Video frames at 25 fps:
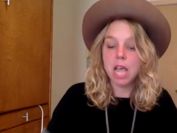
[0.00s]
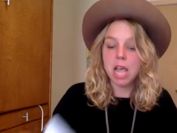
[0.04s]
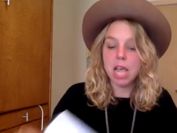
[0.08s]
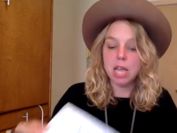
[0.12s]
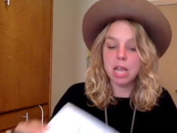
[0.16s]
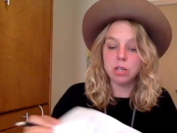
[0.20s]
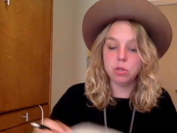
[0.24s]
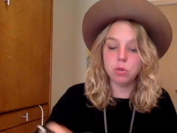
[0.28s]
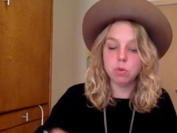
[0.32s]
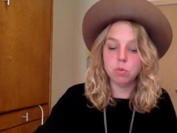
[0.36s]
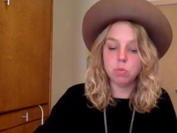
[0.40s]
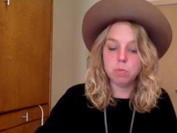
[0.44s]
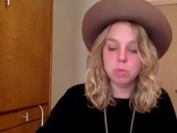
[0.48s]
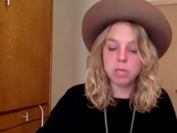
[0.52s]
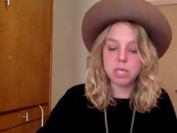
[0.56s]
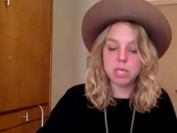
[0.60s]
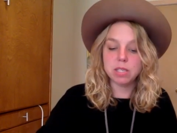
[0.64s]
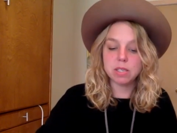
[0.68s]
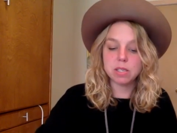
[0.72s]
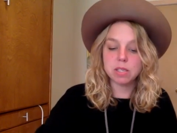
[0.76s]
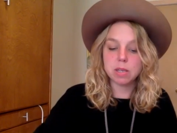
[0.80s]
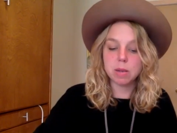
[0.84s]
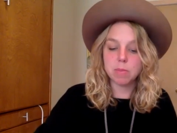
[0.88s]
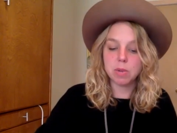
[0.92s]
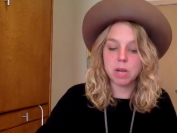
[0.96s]
and you
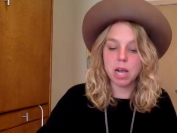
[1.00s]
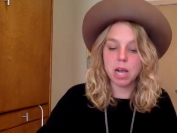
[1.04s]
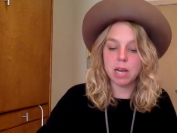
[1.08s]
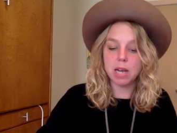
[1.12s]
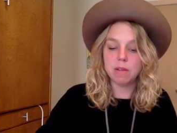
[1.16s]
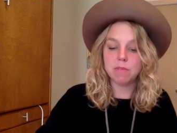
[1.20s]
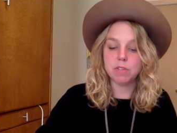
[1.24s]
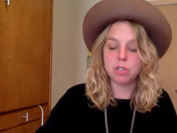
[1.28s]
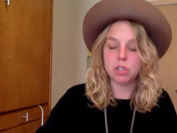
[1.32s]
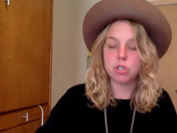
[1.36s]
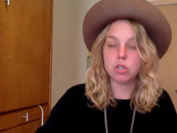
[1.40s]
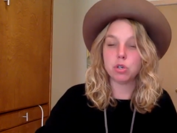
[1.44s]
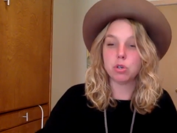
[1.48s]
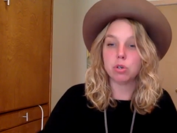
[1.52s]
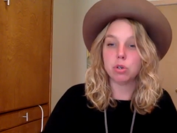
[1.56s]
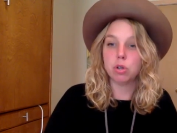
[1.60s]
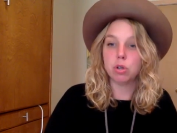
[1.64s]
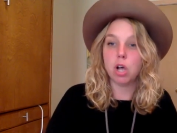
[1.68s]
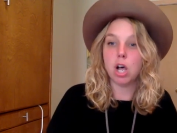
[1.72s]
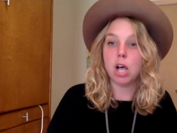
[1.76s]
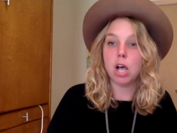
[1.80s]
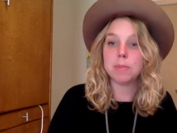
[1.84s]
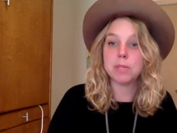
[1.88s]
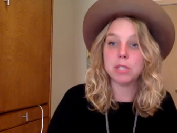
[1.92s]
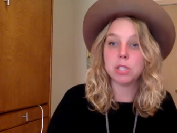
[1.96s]
meet some kind of internal
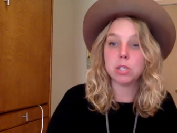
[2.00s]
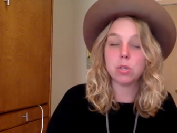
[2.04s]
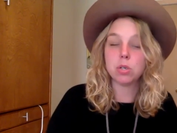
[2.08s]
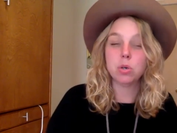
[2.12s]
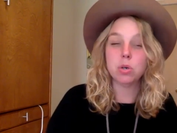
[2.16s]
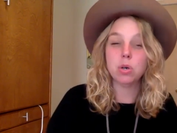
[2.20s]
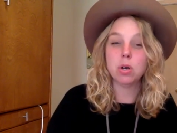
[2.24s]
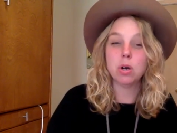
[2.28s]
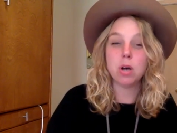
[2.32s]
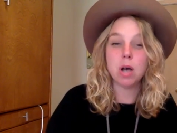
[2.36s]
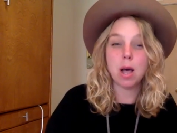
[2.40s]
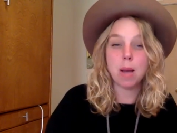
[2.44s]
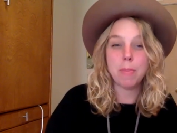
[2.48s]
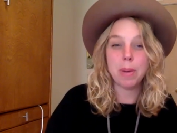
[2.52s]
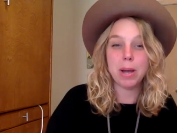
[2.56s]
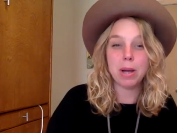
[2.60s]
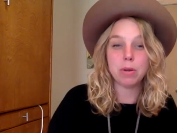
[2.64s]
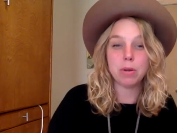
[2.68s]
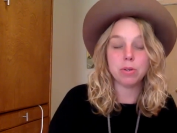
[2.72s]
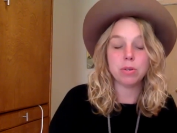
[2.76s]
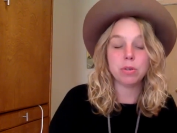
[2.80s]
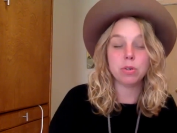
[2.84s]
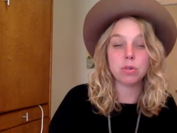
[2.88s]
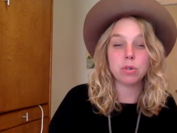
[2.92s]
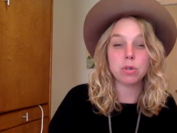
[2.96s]
obstacle
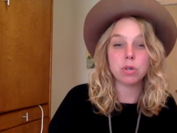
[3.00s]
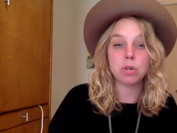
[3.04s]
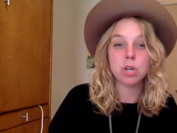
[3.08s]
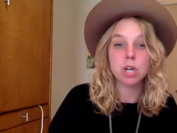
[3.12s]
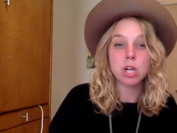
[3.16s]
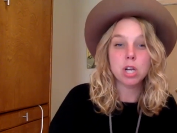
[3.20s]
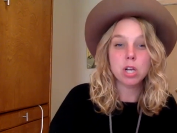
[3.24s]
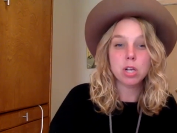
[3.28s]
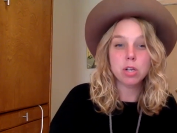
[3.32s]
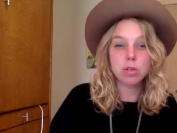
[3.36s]
about your